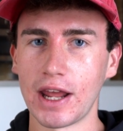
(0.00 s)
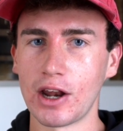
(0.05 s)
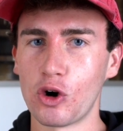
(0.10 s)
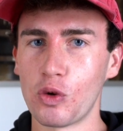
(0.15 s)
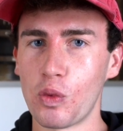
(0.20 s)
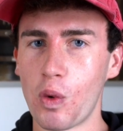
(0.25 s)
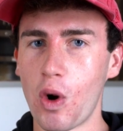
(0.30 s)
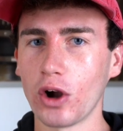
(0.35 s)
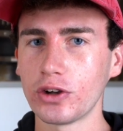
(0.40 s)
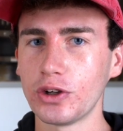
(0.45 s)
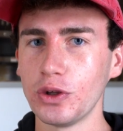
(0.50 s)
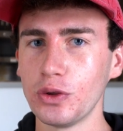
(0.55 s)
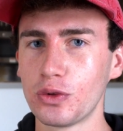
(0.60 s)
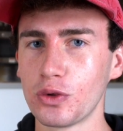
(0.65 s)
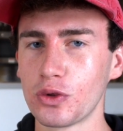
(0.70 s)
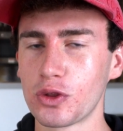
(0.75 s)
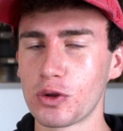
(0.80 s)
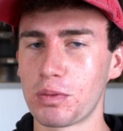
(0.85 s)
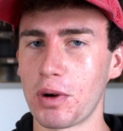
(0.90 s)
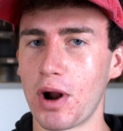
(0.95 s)
and I'll walk you
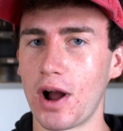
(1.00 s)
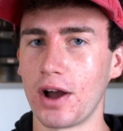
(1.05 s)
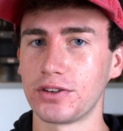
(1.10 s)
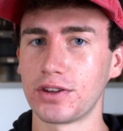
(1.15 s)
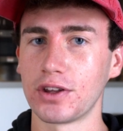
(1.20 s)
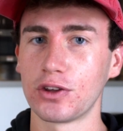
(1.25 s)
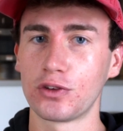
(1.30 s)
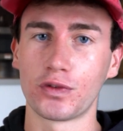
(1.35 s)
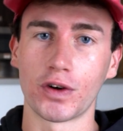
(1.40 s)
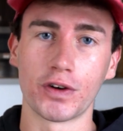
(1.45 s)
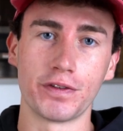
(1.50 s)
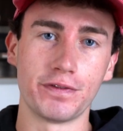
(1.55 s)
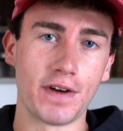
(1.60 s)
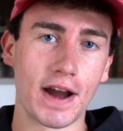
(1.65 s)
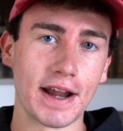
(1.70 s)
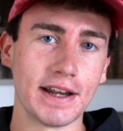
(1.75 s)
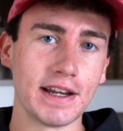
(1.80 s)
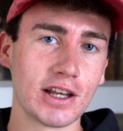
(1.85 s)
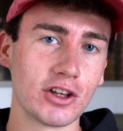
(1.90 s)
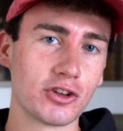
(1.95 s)
through the process for
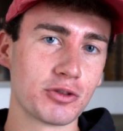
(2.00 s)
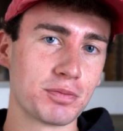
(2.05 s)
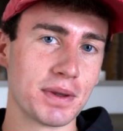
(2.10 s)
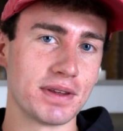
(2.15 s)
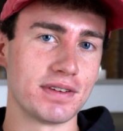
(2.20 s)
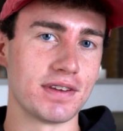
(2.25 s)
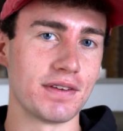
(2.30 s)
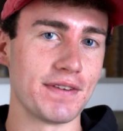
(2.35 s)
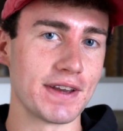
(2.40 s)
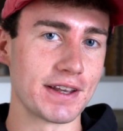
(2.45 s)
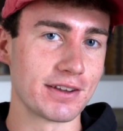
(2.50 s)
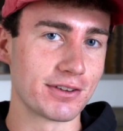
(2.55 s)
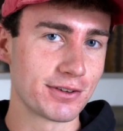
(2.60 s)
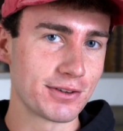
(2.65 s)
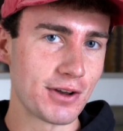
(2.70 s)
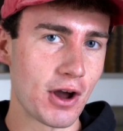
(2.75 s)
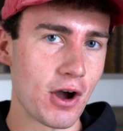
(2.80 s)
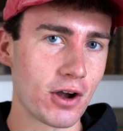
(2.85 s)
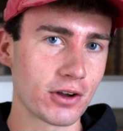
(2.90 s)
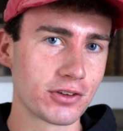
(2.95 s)
finding specific
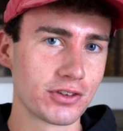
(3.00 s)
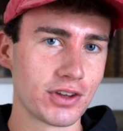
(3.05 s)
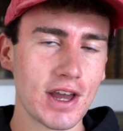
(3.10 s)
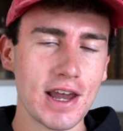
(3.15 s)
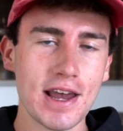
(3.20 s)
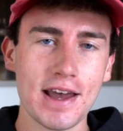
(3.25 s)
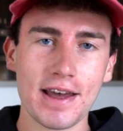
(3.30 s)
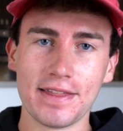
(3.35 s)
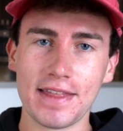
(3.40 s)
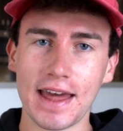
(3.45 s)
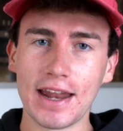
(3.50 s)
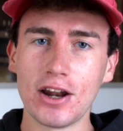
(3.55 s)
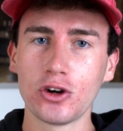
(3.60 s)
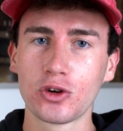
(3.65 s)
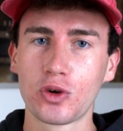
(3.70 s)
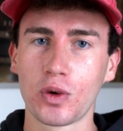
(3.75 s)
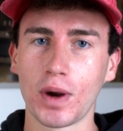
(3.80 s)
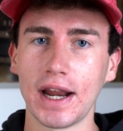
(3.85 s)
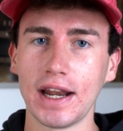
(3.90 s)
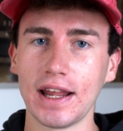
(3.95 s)
stocks. Then I'll
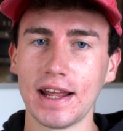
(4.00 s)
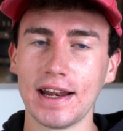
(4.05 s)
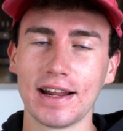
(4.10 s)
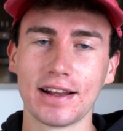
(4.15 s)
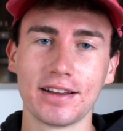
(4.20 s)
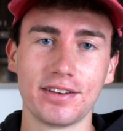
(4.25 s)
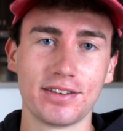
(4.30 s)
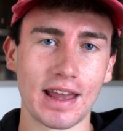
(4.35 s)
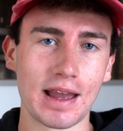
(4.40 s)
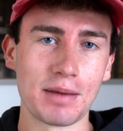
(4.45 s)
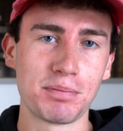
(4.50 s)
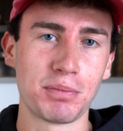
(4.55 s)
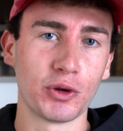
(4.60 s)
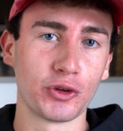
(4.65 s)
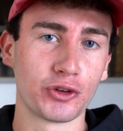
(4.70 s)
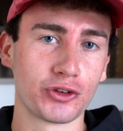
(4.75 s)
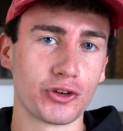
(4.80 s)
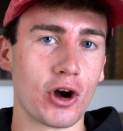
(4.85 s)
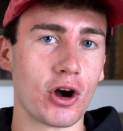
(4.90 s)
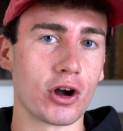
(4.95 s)
create an example
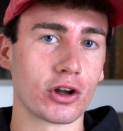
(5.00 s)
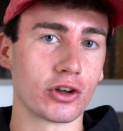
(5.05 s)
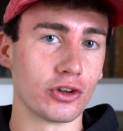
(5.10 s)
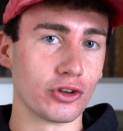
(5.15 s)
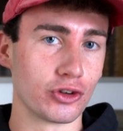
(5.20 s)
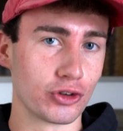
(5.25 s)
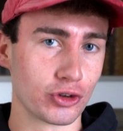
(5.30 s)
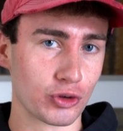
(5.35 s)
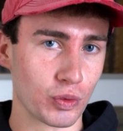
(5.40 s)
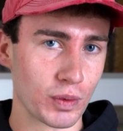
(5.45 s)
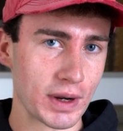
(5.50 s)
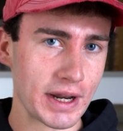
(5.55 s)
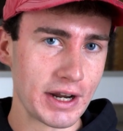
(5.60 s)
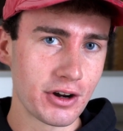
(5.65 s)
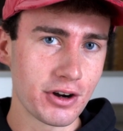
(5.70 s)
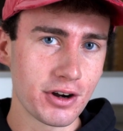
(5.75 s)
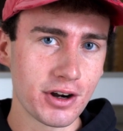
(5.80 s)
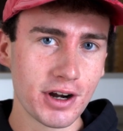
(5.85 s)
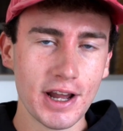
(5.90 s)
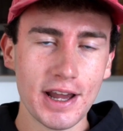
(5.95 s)
stock
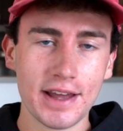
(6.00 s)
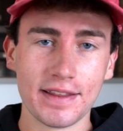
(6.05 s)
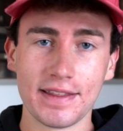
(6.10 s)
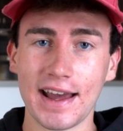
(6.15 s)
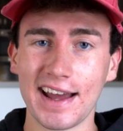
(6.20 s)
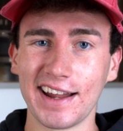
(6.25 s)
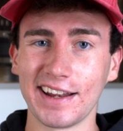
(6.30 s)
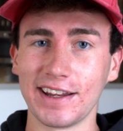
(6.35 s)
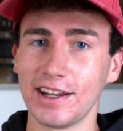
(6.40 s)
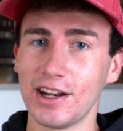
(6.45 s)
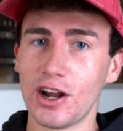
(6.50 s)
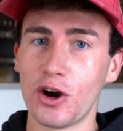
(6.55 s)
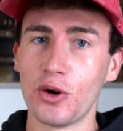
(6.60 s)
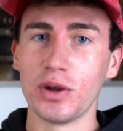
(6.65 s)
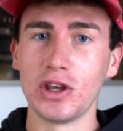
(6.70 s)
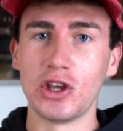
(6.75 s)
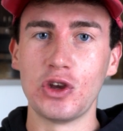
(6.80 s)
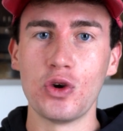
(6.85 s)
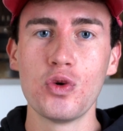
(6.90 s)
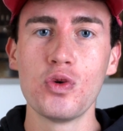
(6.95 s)
screener that, you know,
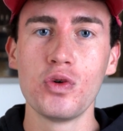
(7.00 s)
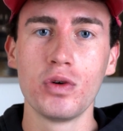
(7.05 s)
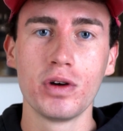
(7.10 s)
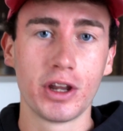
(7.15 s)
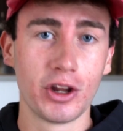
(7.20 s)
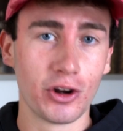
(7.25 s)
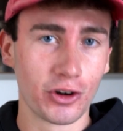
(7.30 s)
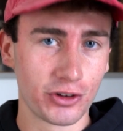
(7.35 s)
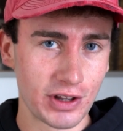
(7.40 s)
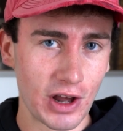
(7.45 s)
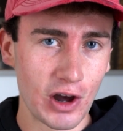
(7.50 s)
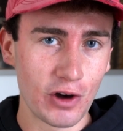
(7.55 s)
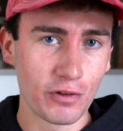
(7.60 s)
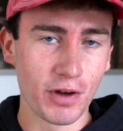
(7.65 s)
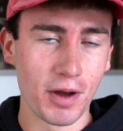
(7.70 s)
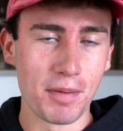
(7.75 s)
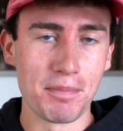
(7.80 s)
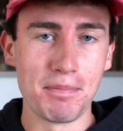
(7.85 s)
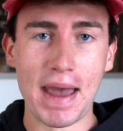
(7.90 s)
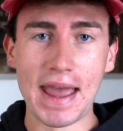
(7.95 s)
you
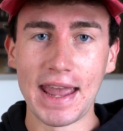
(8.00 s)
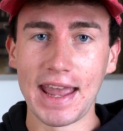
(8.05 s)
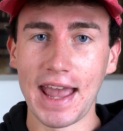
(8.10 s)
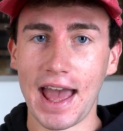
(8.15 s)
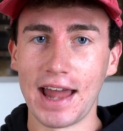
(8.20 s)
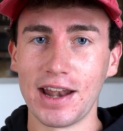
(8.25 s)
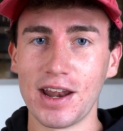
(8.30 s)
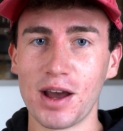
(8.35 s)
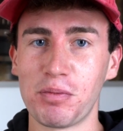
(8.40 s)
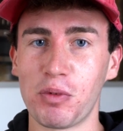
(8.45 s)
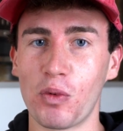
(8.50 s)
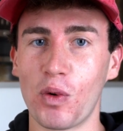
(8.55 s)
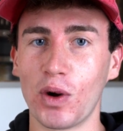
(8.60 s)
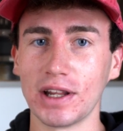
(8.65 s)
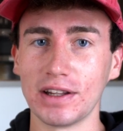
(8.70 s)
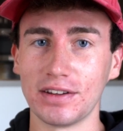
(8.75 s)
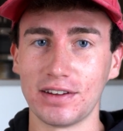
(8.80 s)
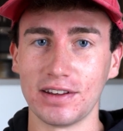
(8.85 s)
yourself may end up wanting